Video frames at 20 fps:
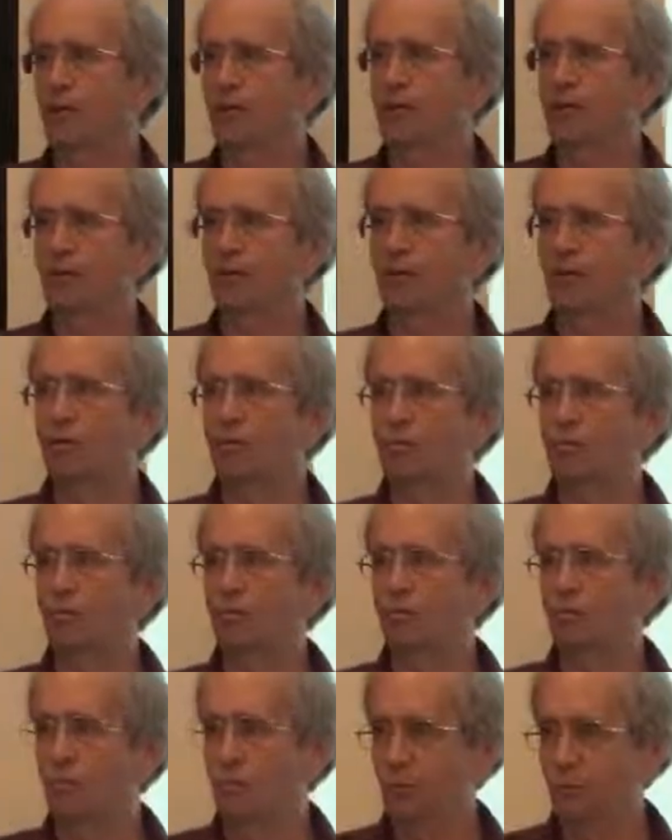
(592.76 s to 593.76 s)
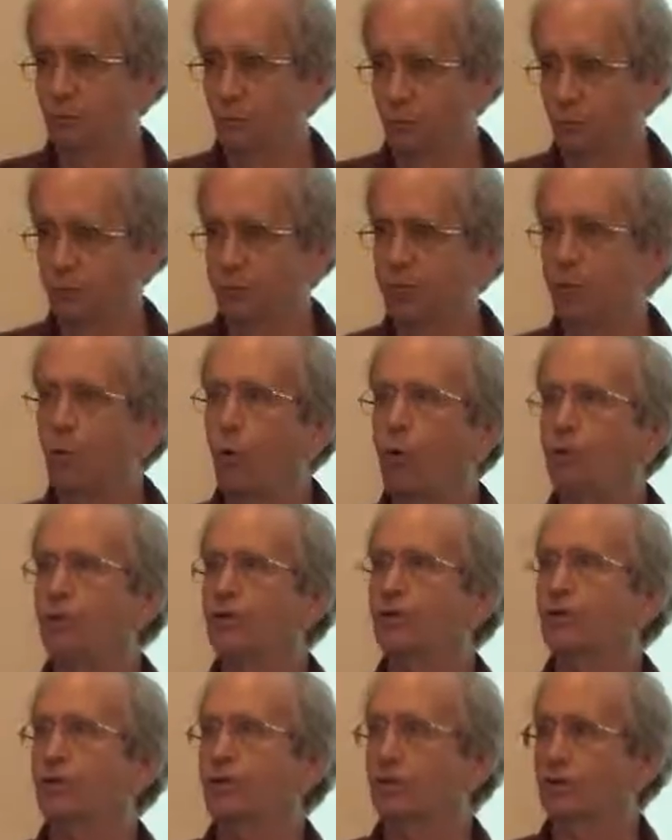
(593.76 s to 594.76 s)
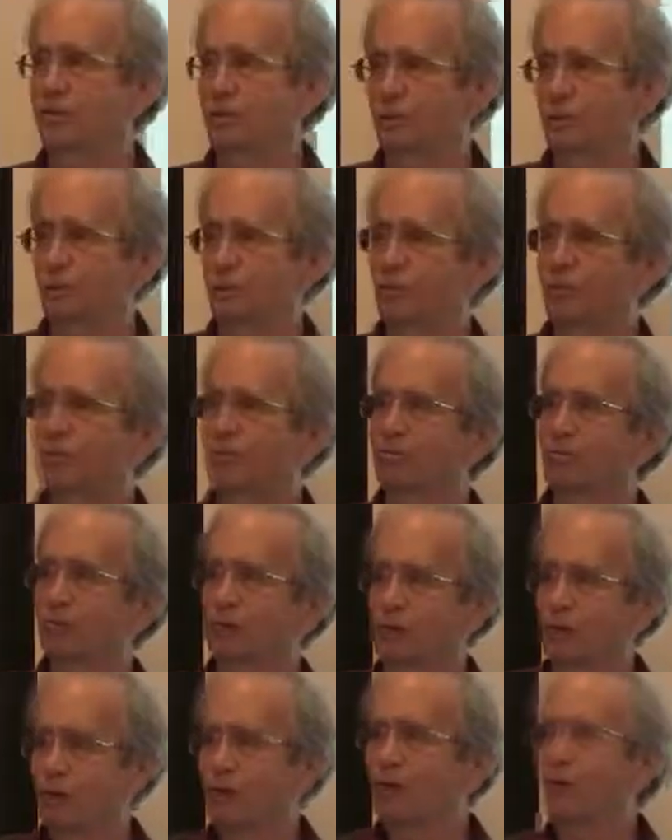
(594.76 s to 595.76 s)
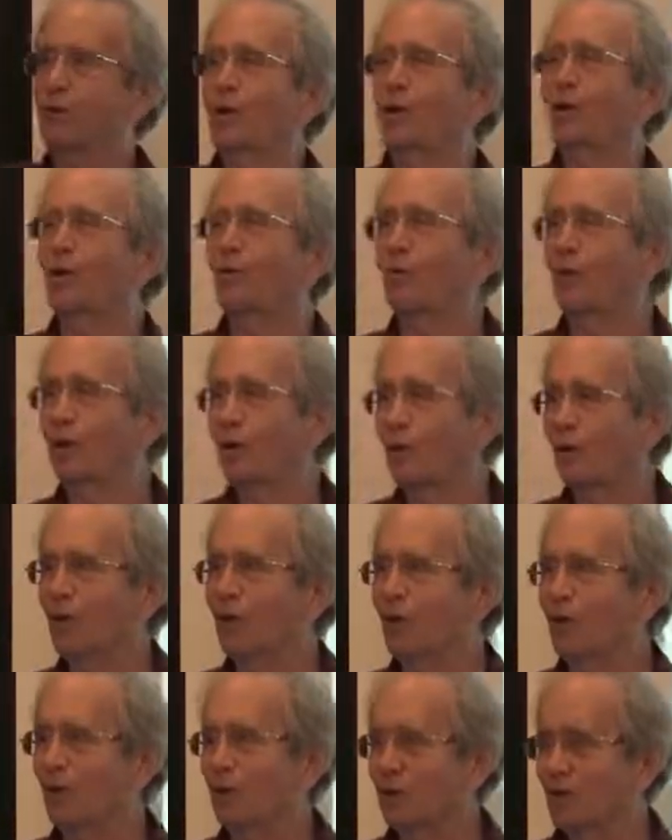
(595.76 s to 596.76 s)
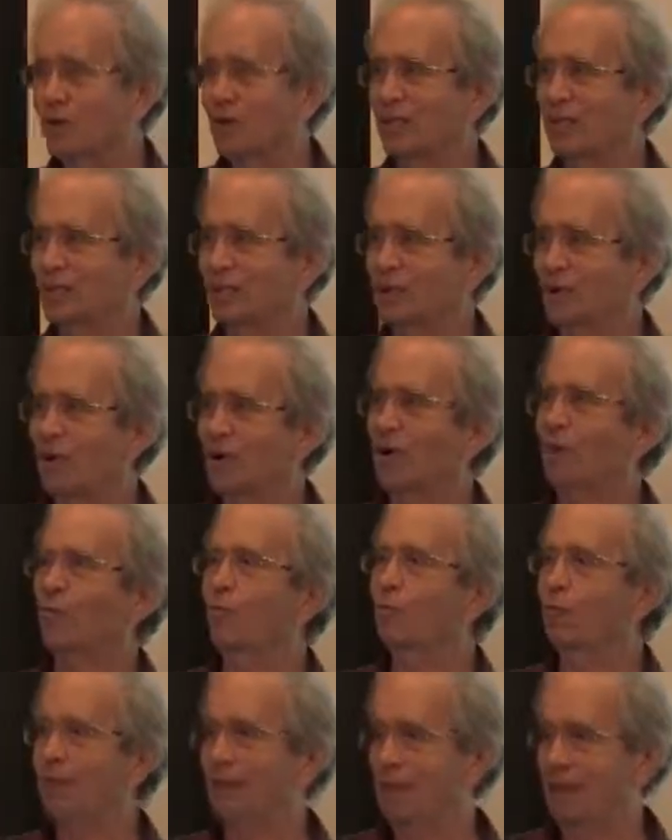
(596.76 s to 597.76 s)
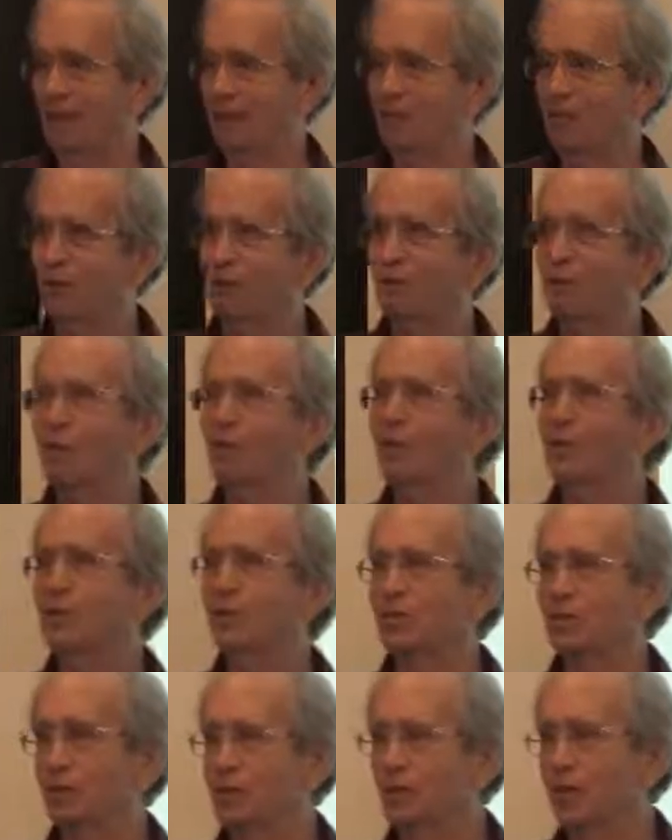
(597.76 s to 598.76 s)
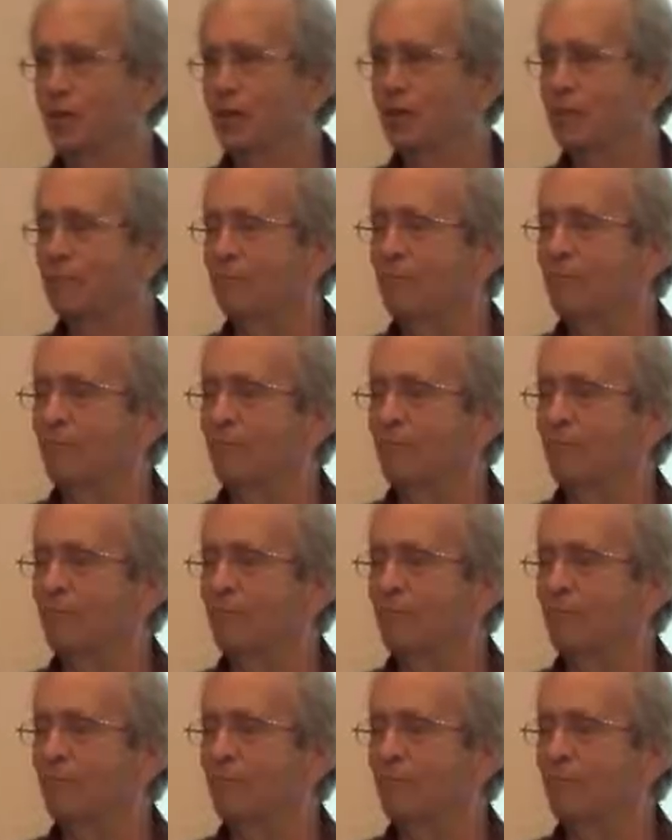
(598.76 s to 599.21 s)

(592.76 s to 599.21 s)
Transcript: and are forced into discovering what all of those things are and what they have to do and so on,